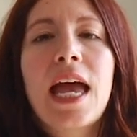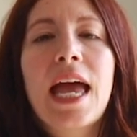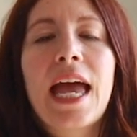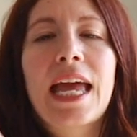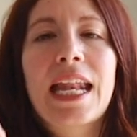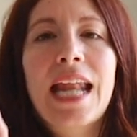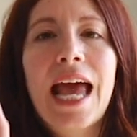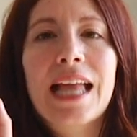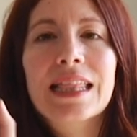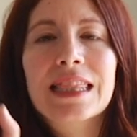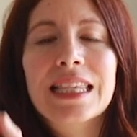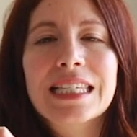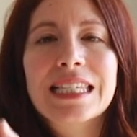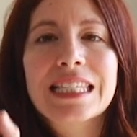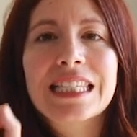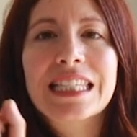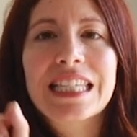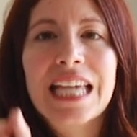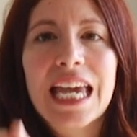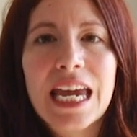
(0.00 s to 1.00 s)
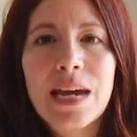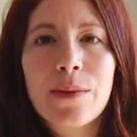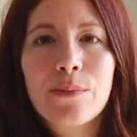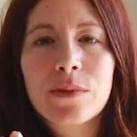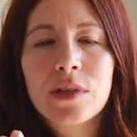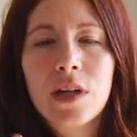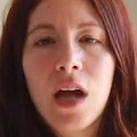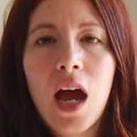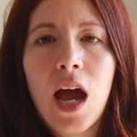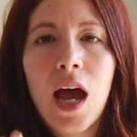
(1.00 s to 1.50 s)
and at the same
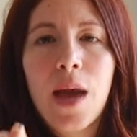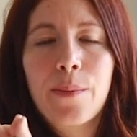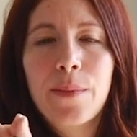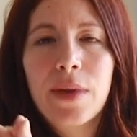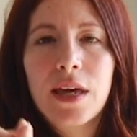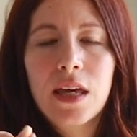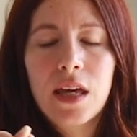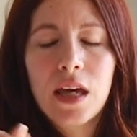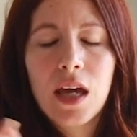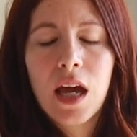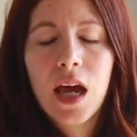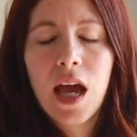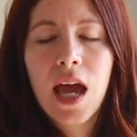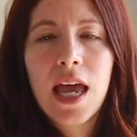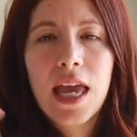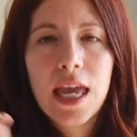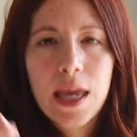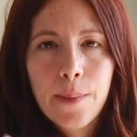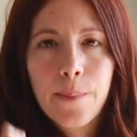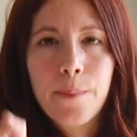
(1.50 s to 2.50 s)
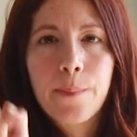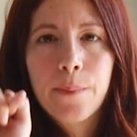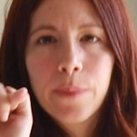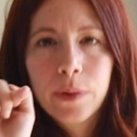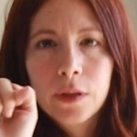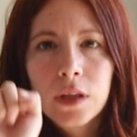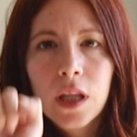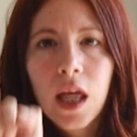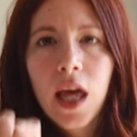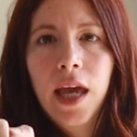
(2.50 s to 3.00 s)
time hit
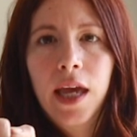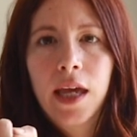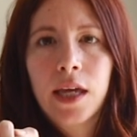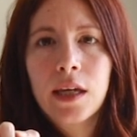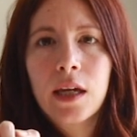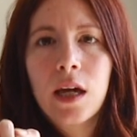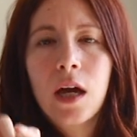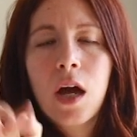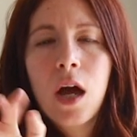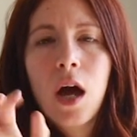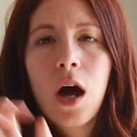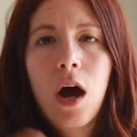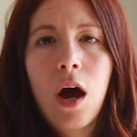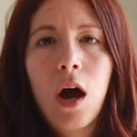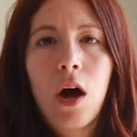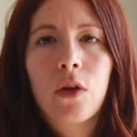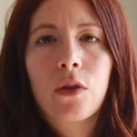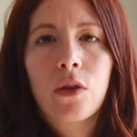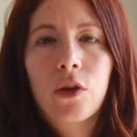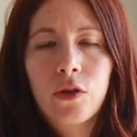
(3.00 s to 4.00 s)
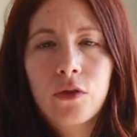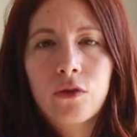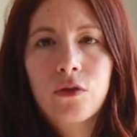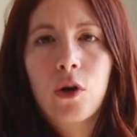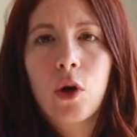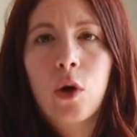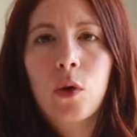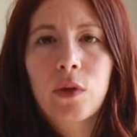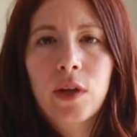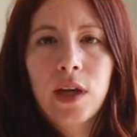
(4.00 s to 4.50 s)
play on their phone.